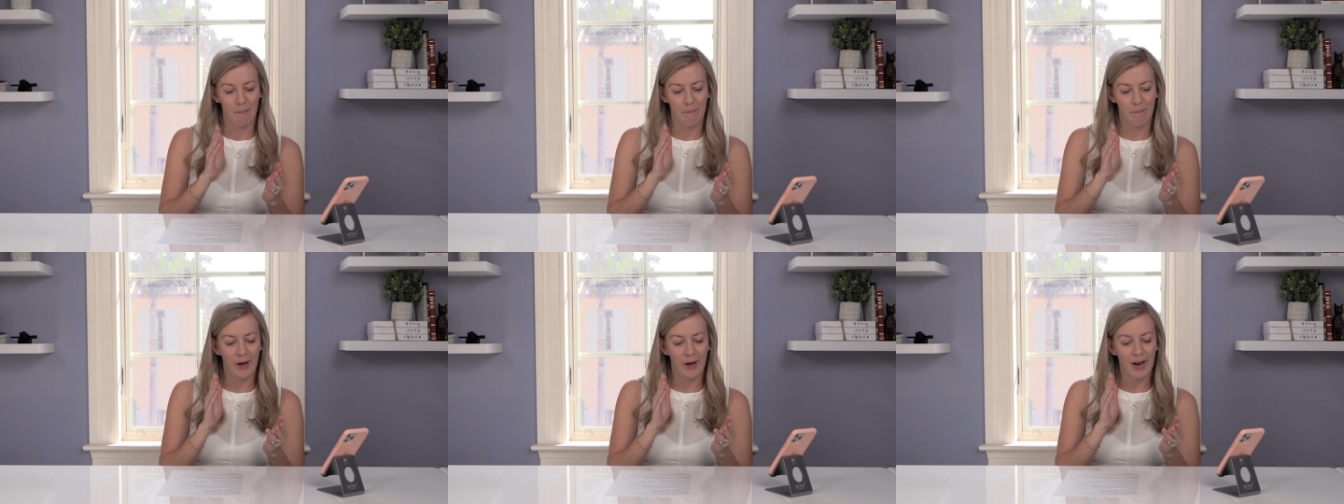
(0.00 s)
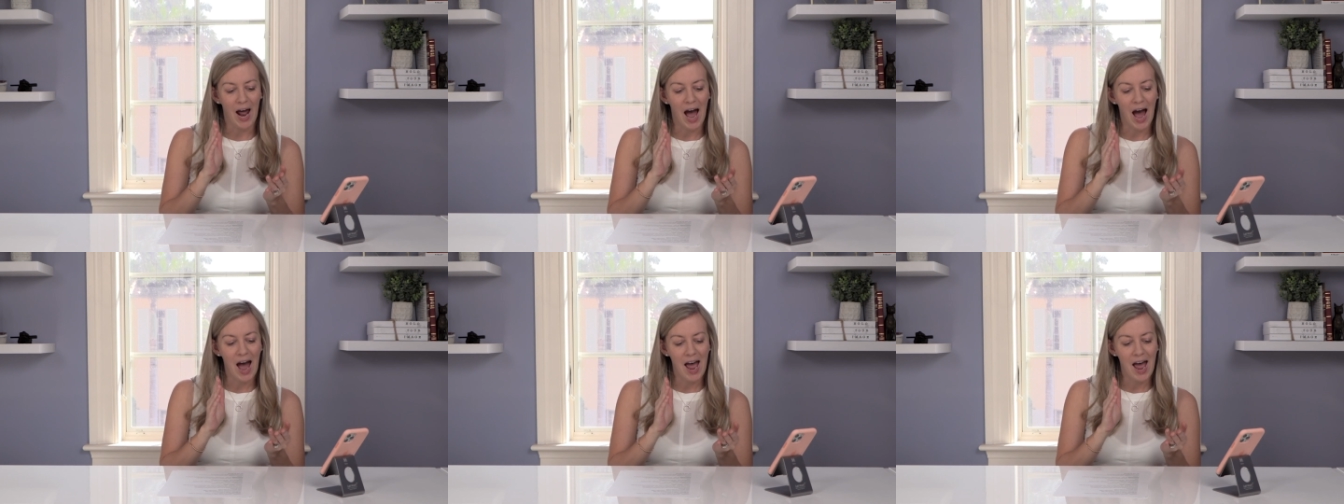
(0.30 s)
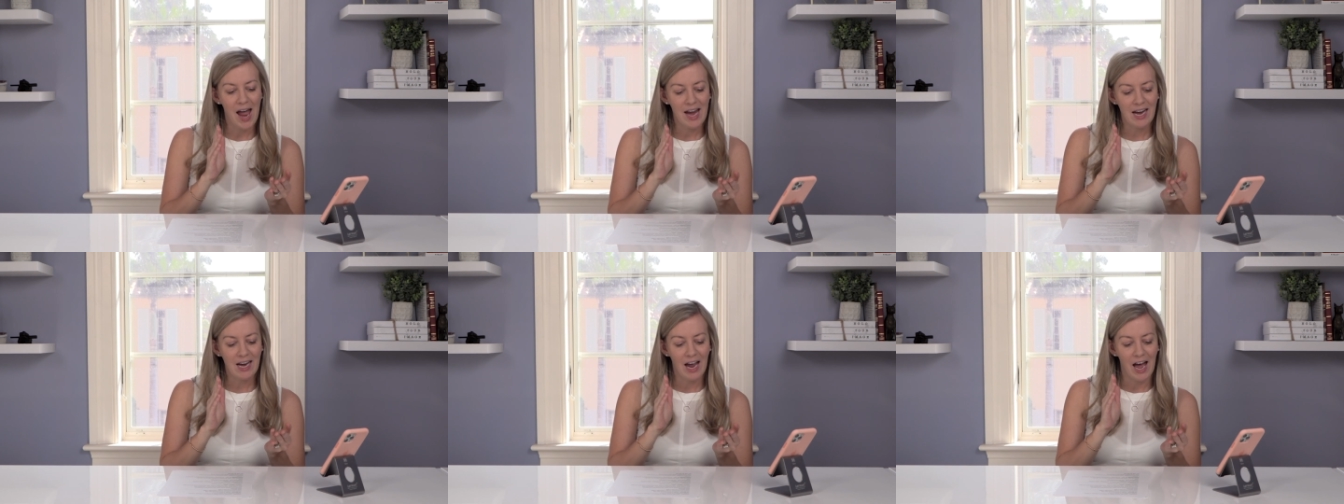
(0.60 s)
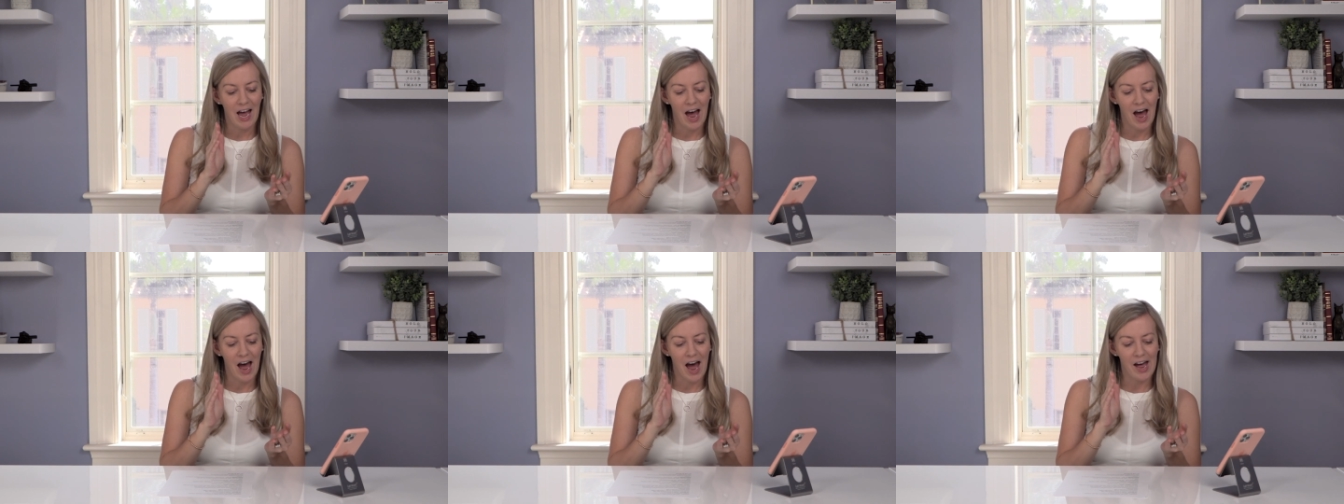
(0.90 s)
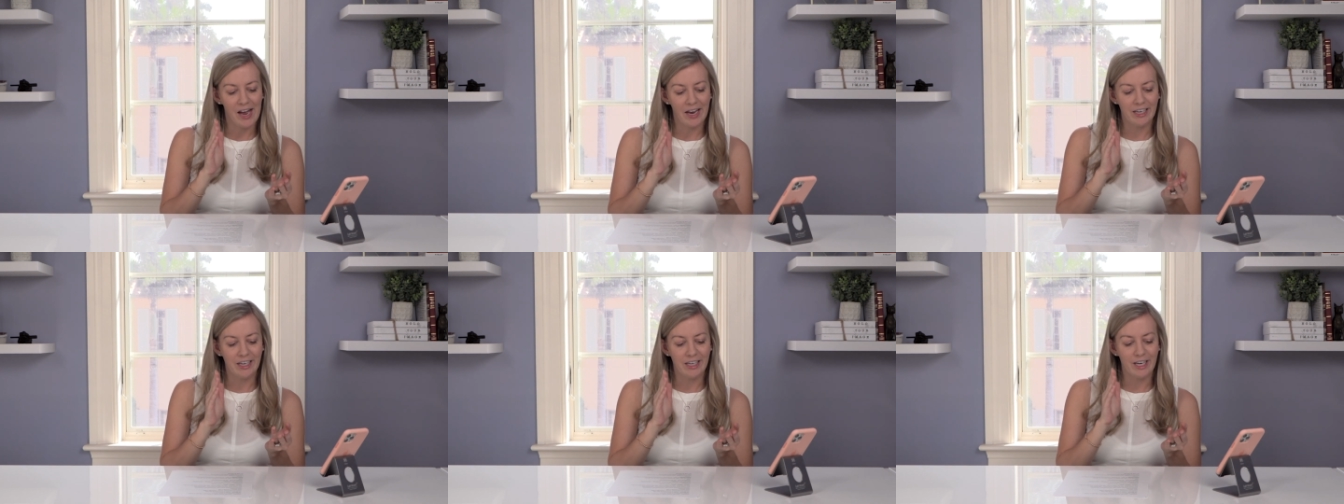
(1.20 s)
But I,
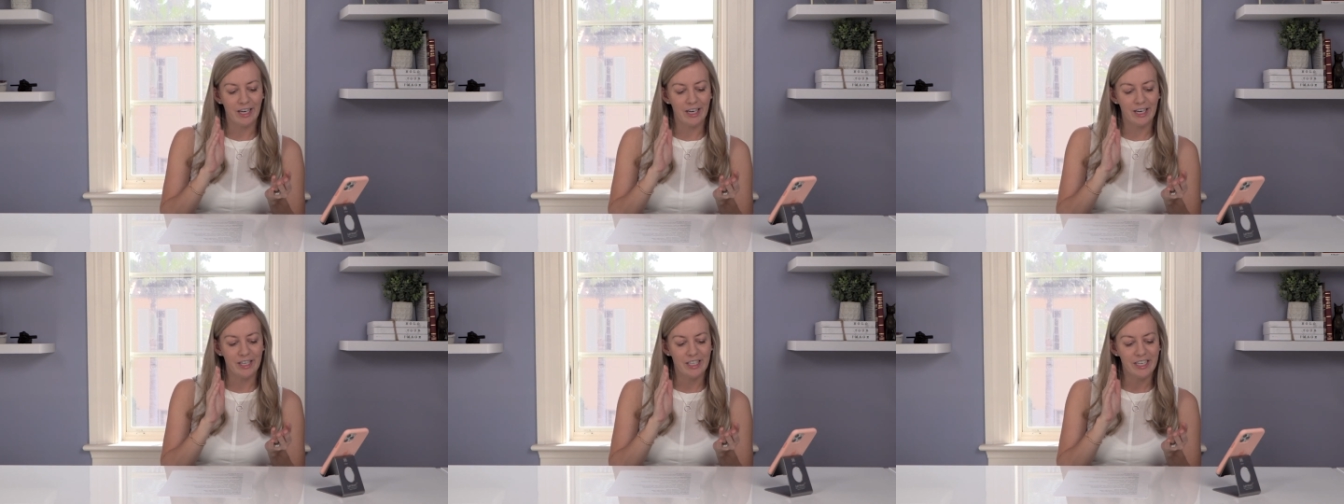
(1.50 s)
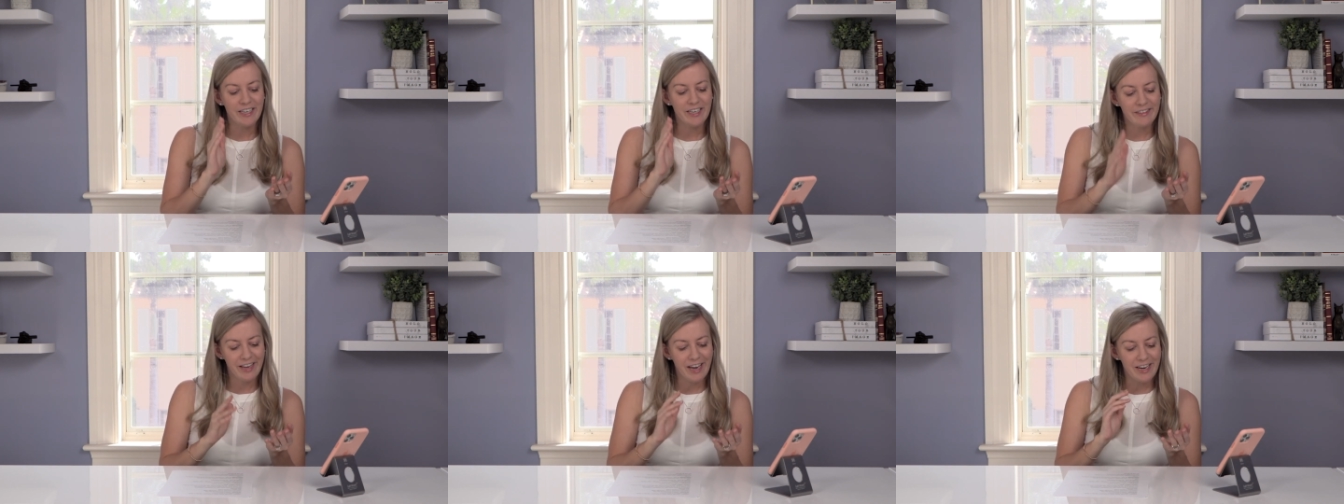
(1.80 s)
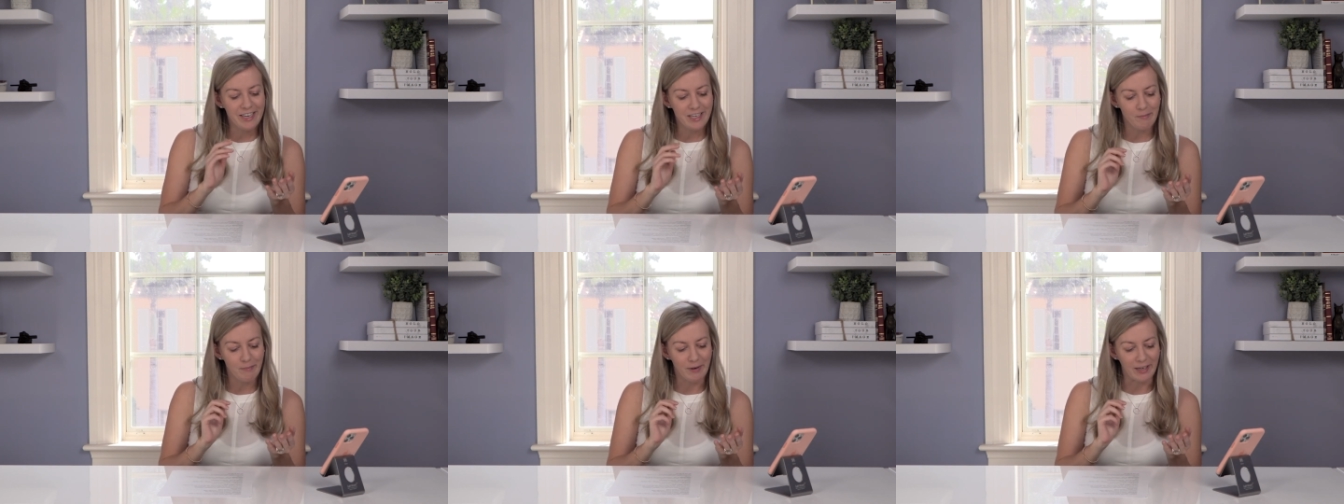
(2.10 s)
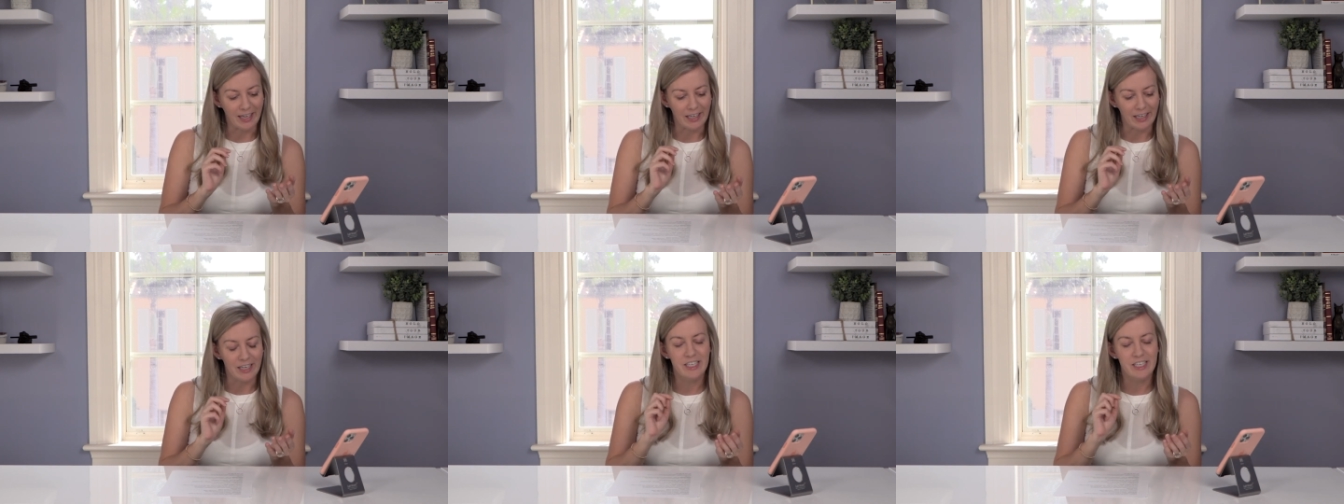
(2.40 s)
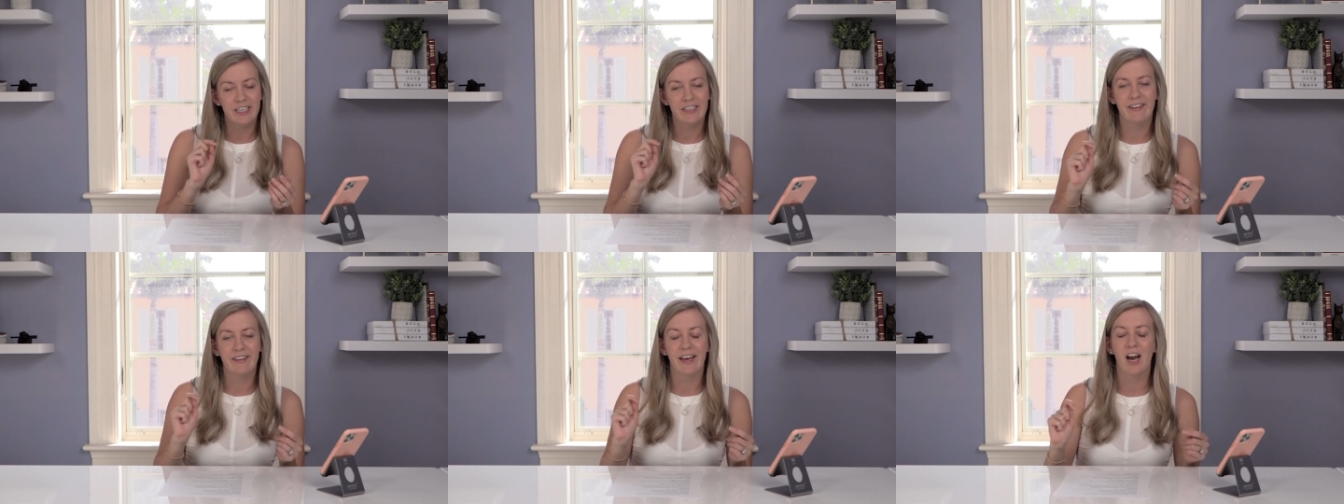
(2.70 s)
she said to me,
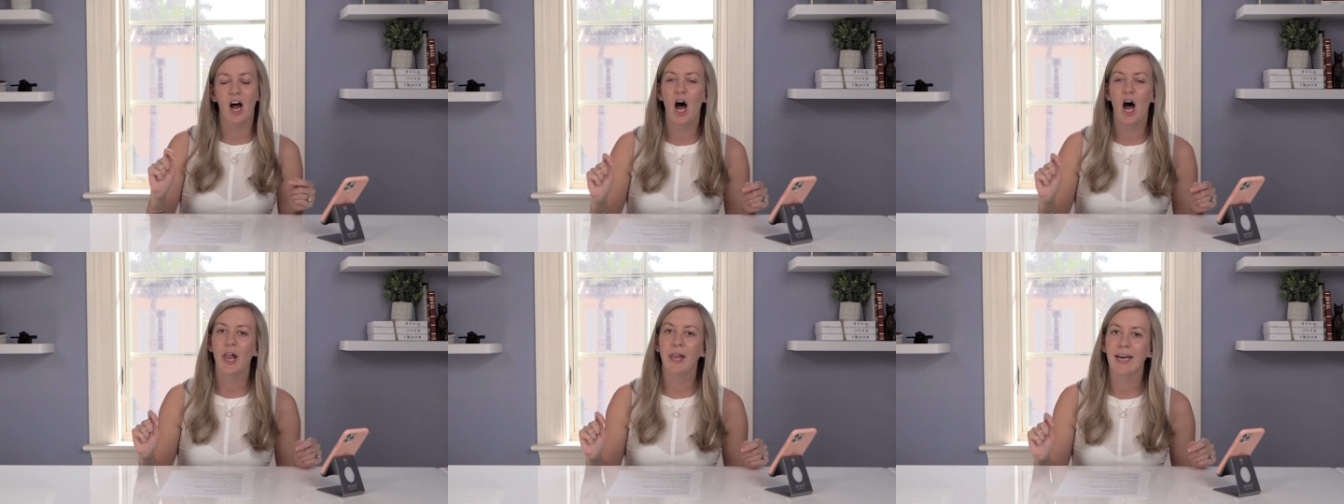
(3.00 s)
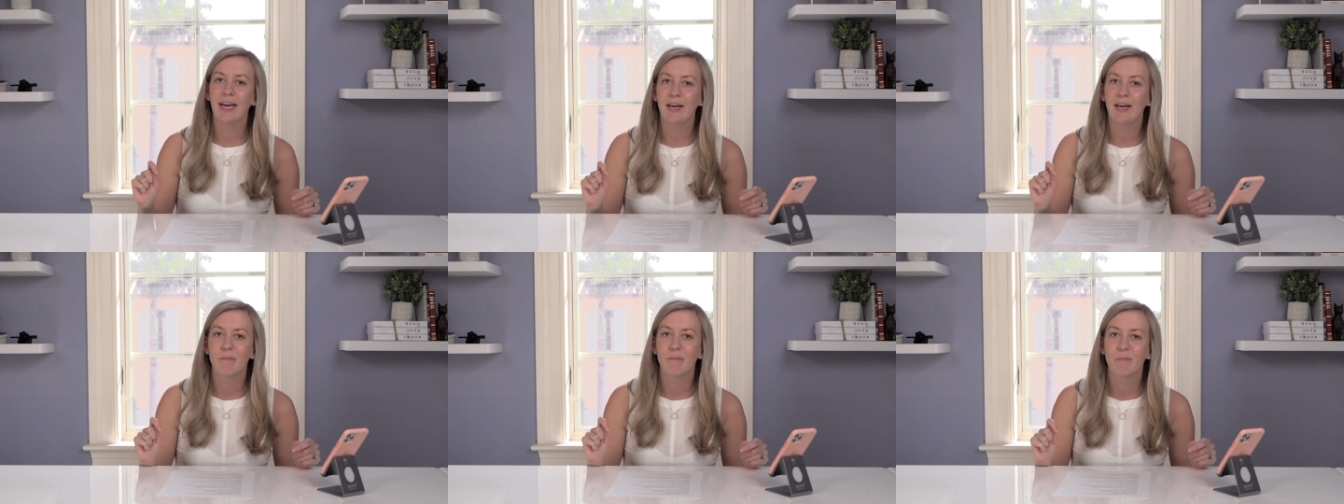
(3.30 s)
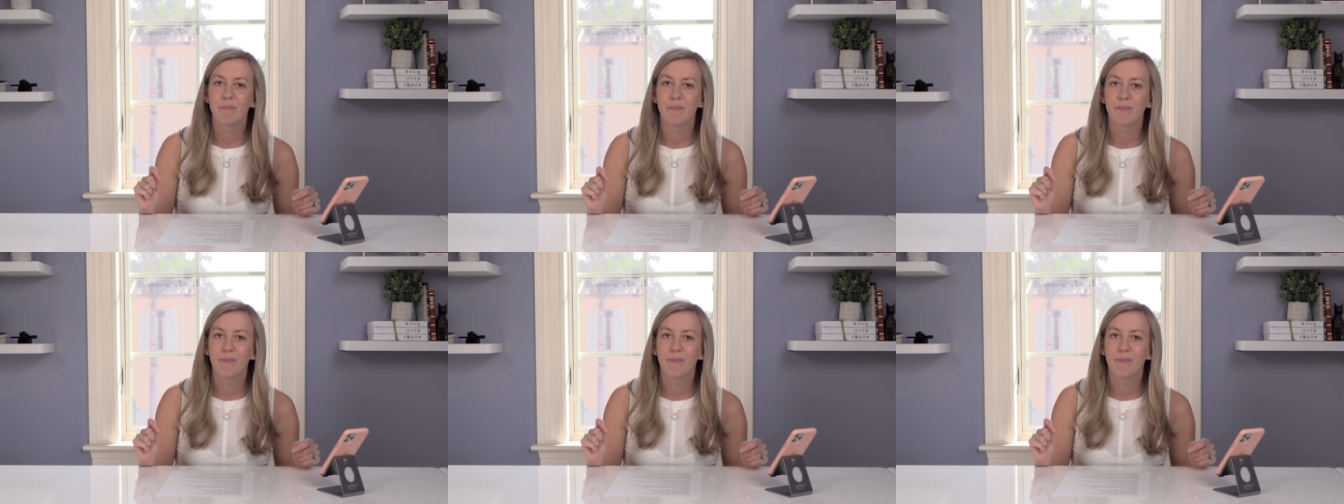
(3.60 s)
she said, Holly,